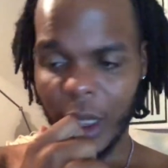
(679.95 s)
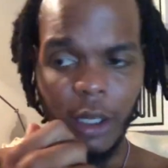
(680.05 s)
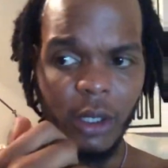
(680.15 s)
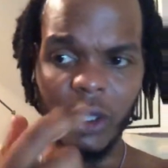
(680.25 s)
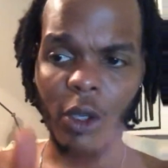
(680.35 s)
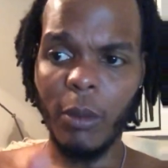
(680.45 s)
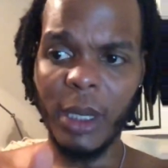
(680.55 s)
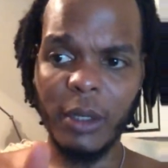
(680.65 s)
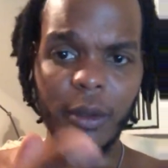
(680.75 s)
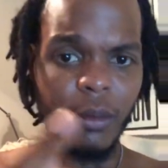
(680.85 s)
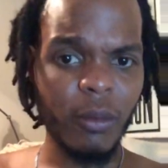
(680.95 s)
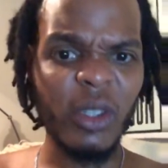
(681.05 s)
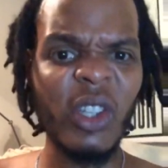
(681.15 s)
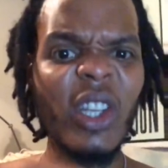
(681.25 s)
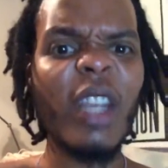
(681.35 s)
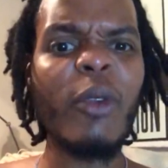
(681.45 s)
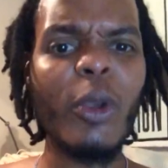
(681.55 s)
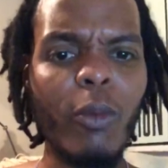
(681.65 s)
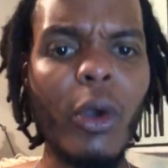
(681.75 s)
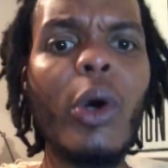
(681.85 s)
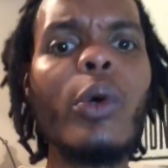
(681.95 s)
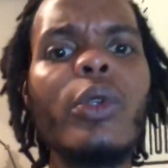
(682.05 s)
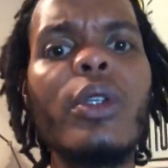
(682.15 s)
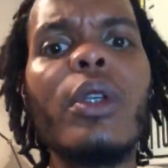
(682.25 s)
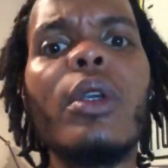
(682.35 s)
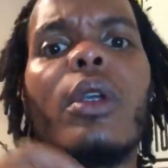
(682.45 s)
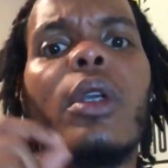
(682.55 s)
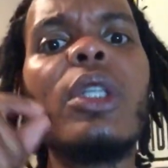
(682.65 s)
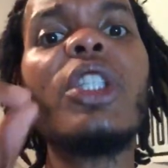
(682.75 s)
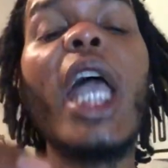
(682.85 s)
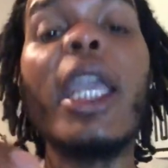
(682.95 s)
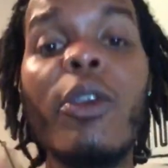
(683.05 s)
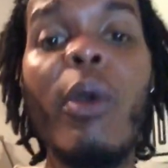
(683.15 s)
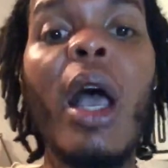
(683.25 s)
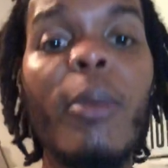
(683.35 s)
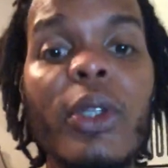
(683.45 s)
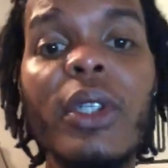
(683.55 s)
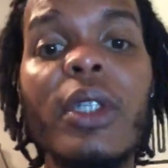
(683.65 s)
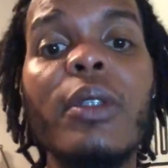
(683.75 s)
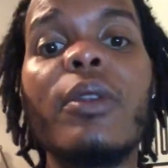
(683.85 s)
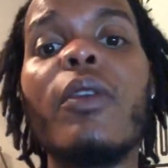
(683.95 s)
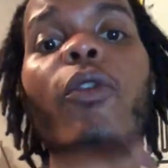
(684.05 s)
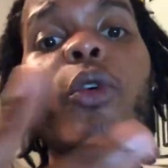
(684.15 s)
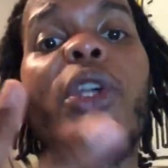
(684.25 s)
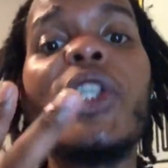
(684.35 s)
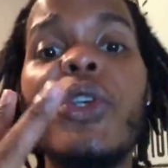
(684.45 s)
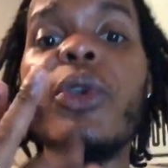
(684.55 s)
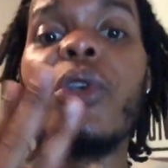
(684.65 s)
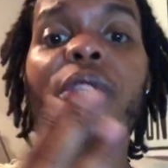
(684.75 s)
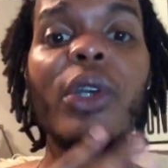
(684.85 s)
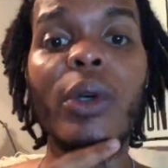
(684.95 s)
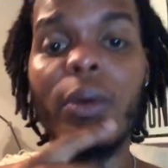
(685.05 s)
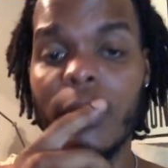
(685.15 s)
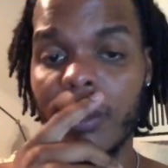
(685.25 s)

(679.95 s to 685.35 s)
So, but significant roles, Jackie Robinson, 42 years old.